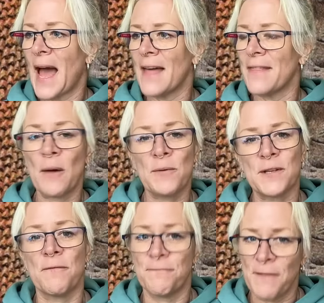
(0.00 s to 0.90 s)
And that
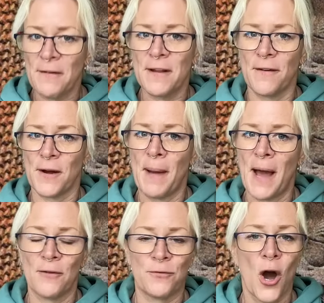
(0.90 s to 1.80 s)
was a very, very
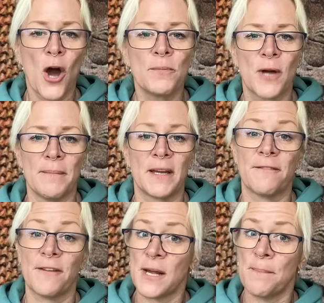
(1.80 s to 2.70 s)
powerful homecoming,
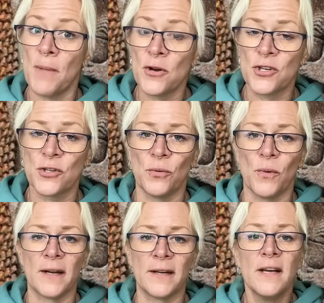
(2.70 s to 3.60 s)
a very emotional
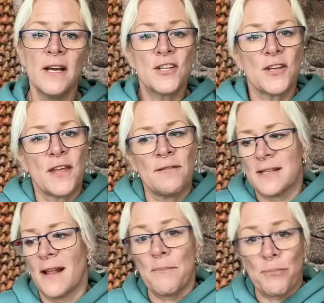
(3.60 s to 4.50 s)
one. So there
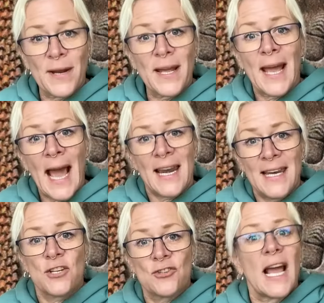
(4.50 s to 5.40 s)
is like bringing
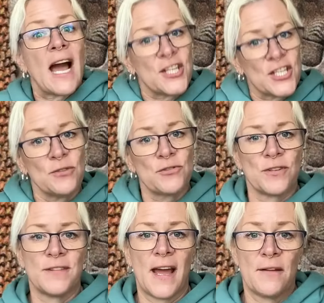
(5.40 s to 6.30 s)
literally our
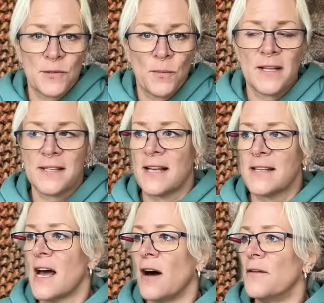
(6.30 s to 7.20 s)
children there as well as
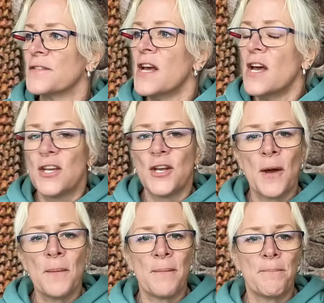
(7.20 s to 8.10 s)
ourselves, you
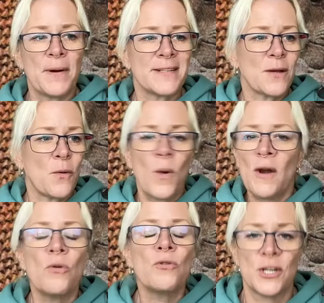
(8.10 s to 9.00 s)
know, but
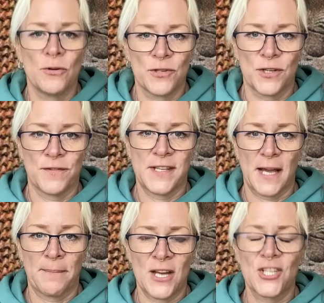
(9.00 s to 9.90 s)
we're all children of
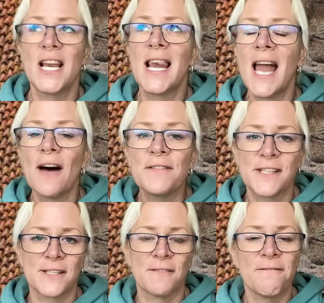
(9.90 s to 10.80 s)
Sekhmet. She
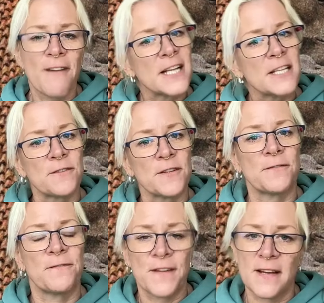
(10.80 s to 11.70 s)
loves us and fights for
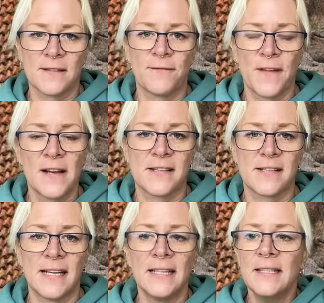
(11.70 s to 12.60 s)
us
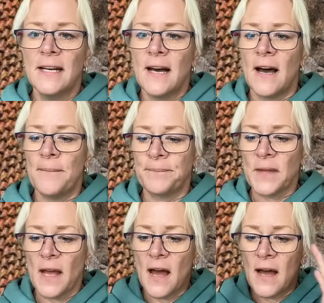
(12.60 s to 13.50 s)
fearlessly
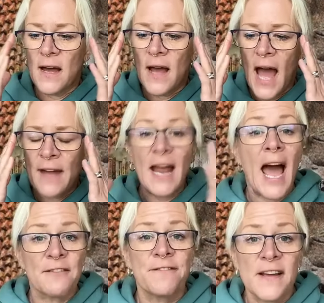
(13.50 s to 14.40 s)
and
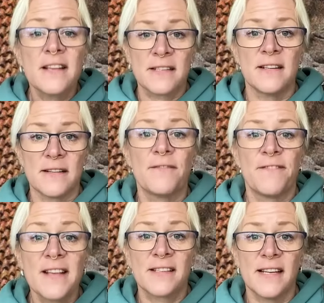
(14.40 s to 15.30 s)

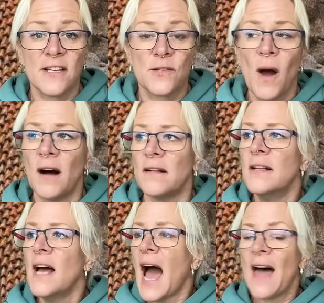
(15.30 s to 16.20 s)
fiercely as
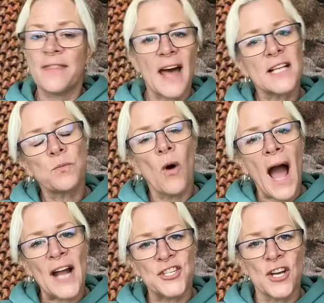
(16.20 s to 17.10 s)
well. And that's
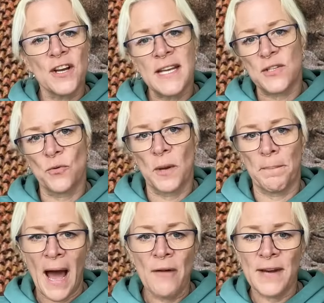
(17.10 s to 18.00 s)
what our journey is all
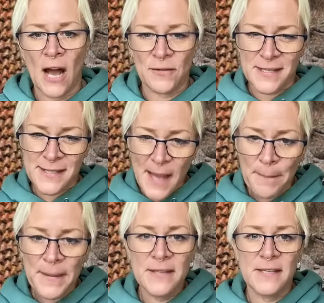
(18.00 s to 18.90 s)
about now, to
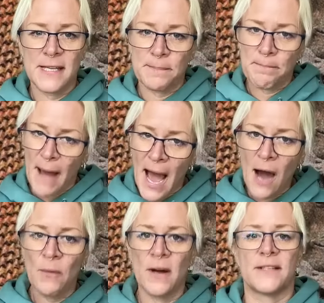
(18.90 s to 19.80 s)
step into this
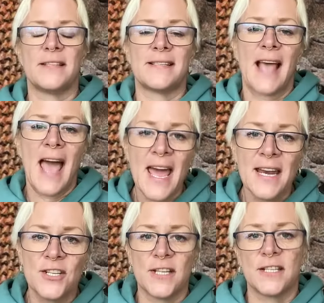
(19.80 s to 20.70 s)
power, to this
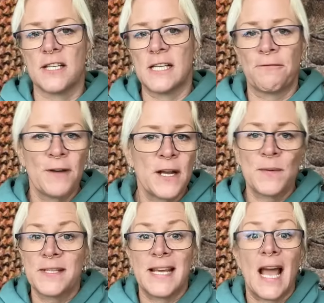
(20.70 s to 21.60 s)
energy, to this
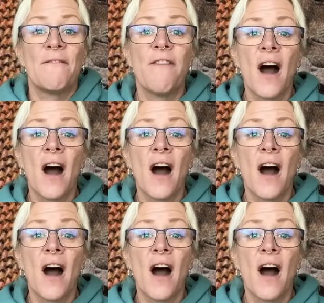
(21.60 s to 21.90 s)
frequency.